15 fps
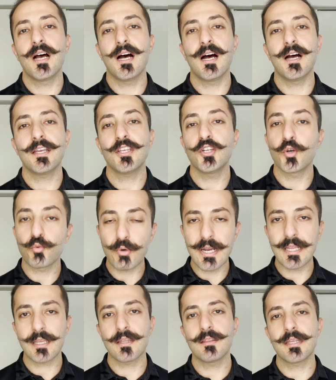uh, you know,
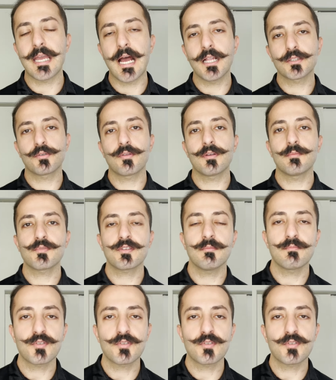rank in the algorithms.